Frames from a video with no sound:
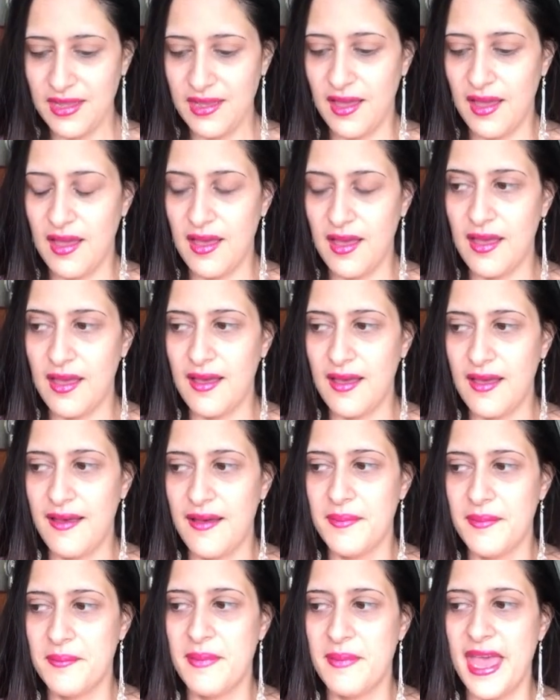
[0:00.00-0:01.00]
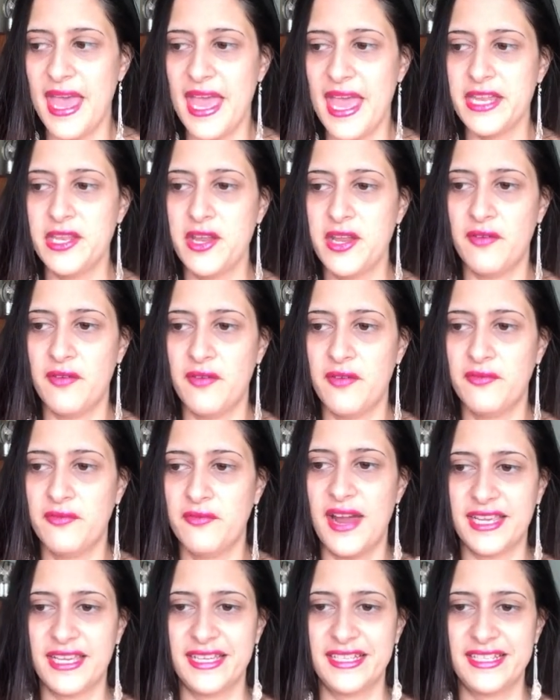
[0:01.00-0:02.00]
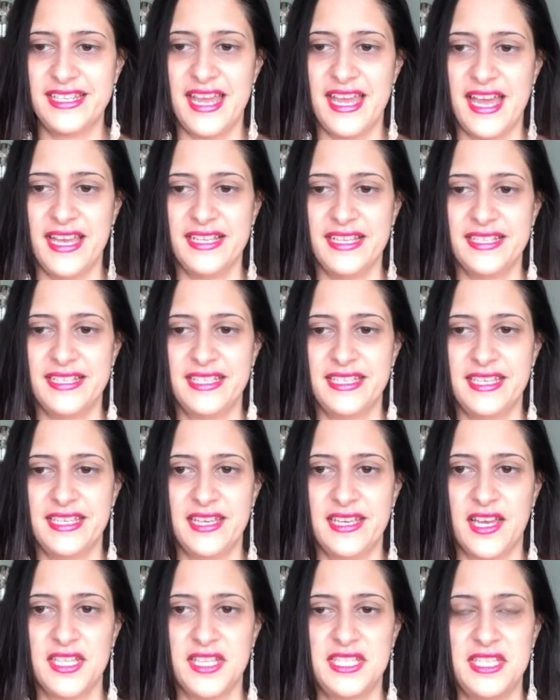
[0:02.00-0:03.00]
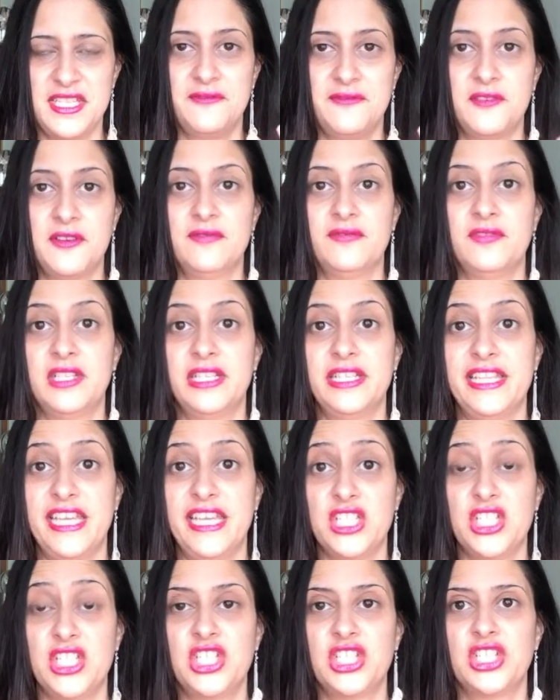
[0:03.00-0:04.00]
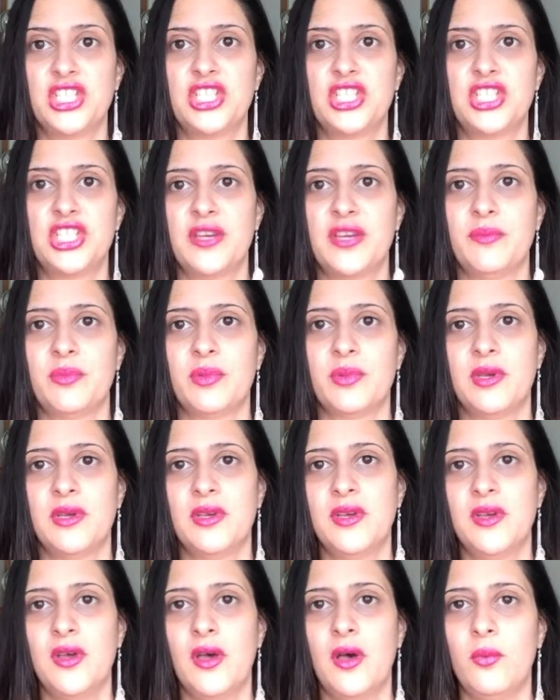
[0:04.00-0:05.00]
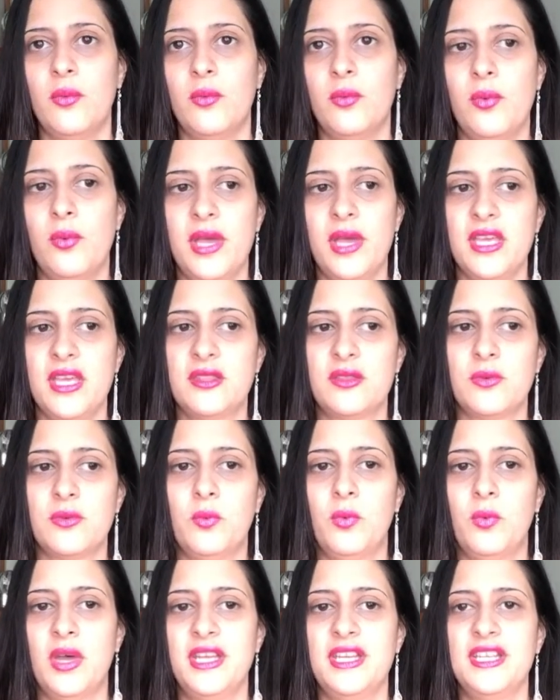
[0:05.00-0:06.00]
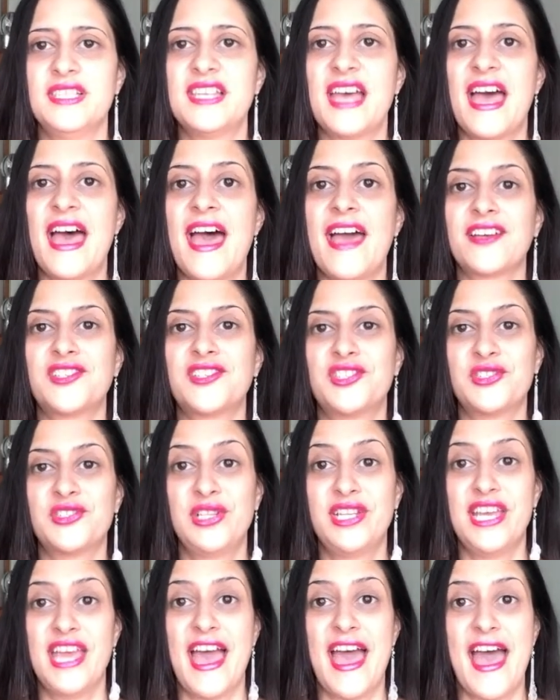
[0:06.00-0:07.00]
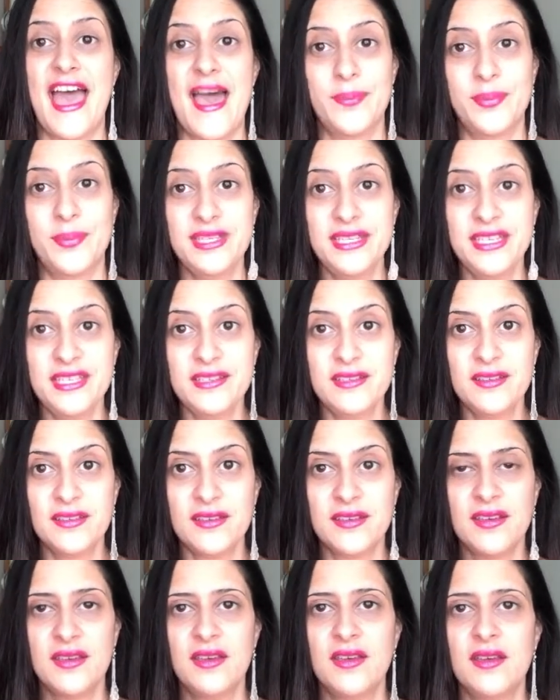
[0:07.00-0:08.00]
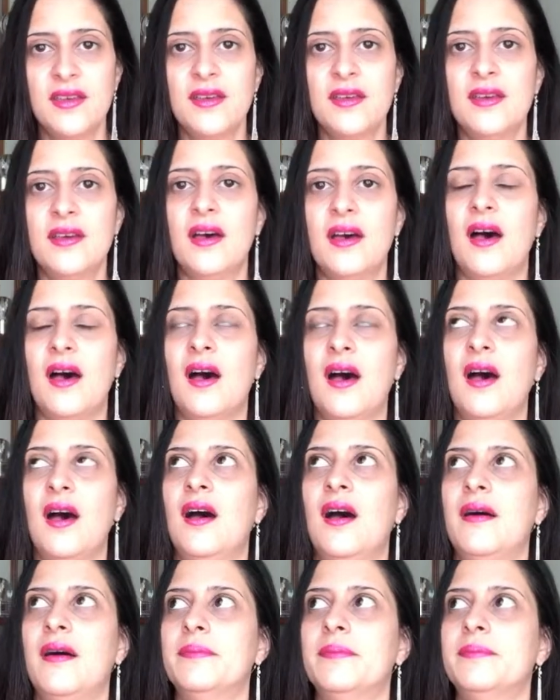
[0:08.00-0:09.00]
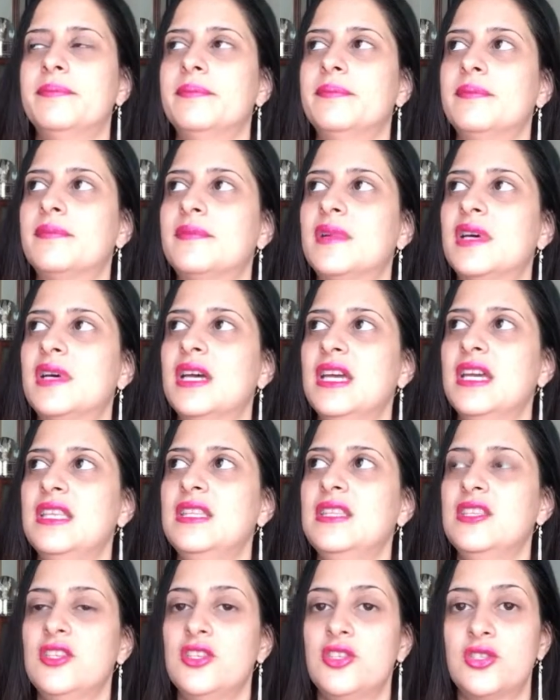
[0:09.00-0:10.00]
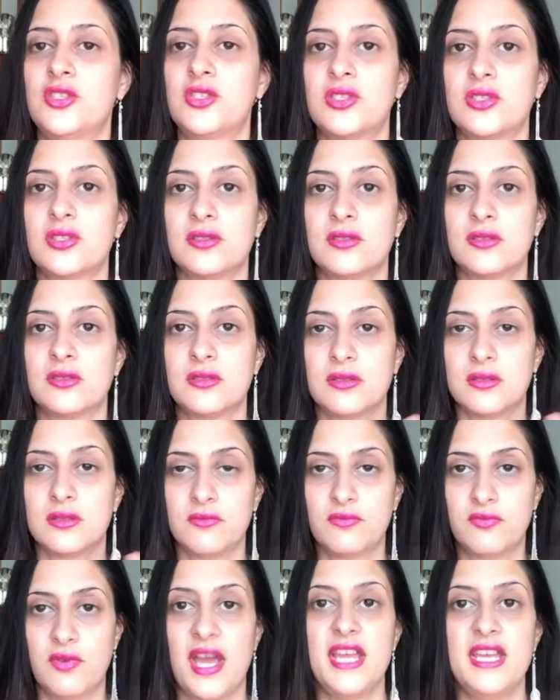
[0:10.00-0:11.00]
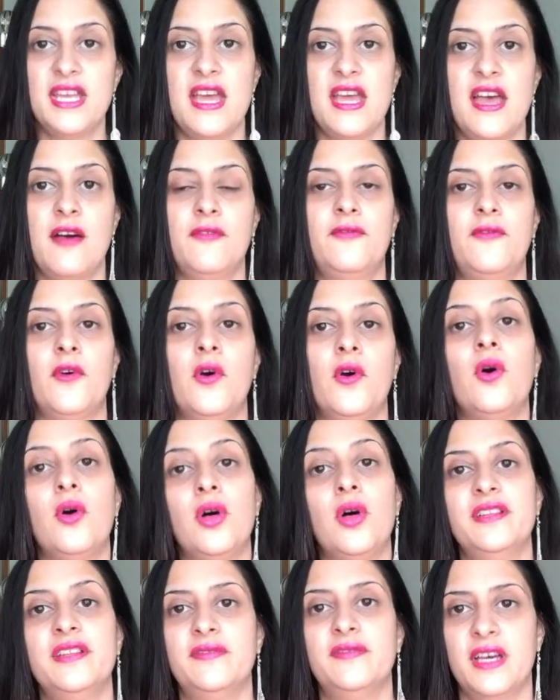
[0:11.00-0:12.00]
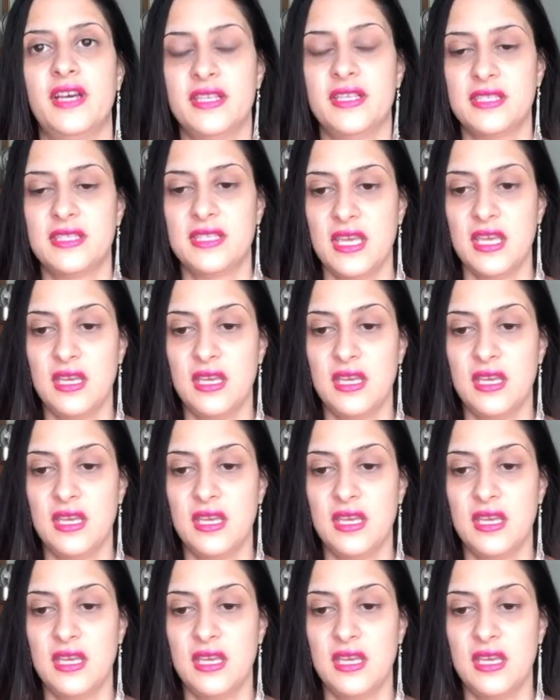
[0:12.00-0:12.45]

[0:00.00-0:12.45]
And recognizing a different relationship with what is actually happening um, in this right now for all of us.